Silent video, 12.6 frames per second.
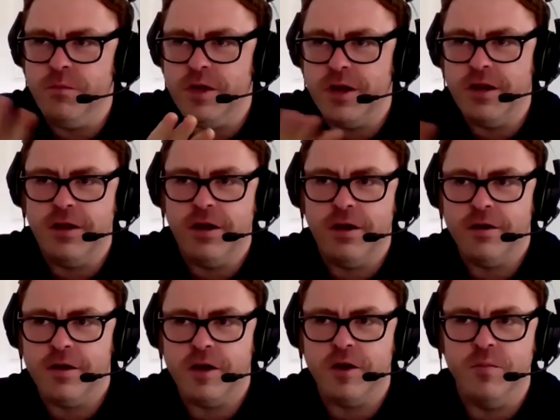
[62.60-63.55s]
When you're in a,
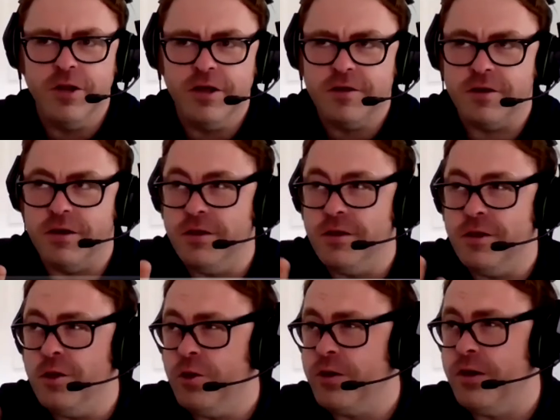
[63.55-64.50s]
a, community centre,
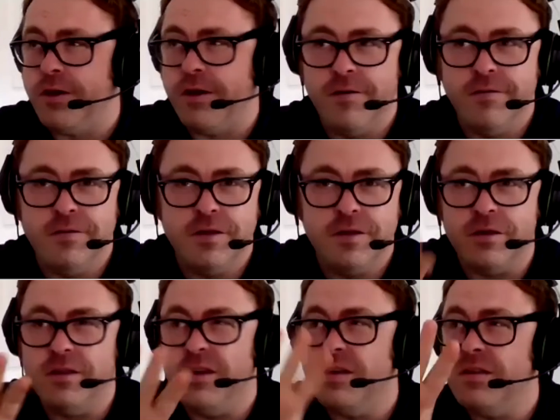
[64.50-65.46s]
you look around, you
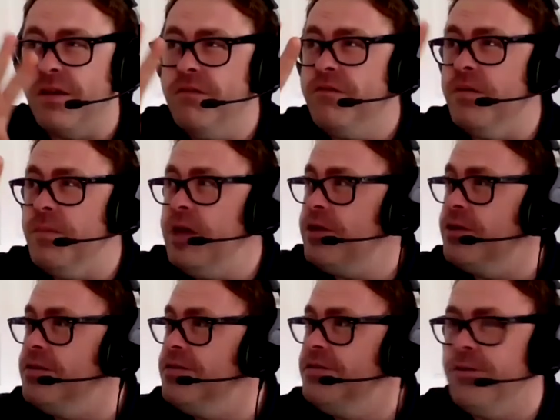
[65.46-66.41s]
see this
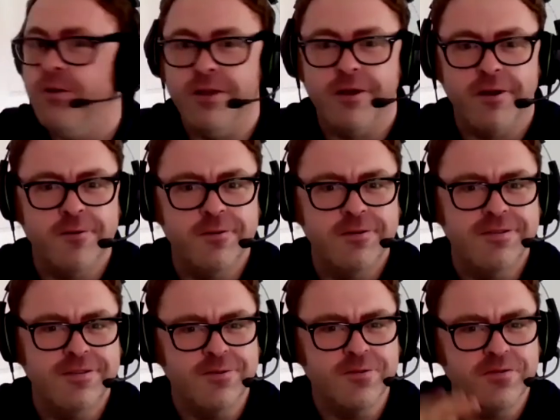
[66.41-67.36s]
information all
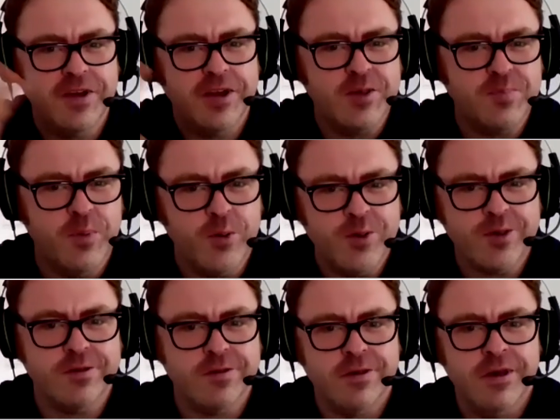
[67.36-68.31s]
around, you know, various
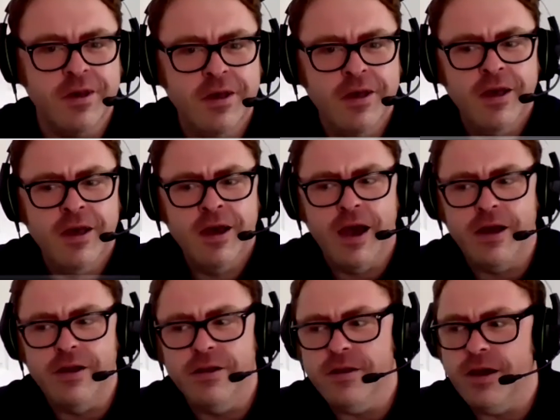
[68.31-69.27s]
posters,
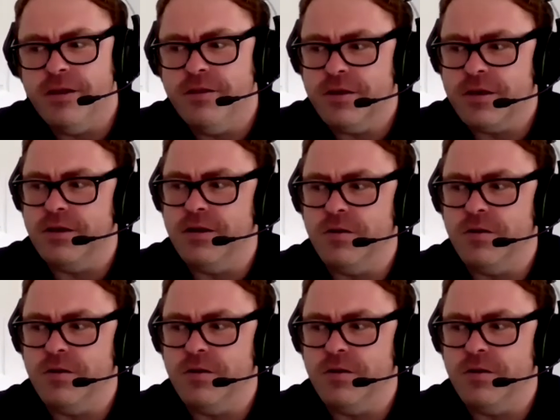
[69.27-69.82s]
and and the kind of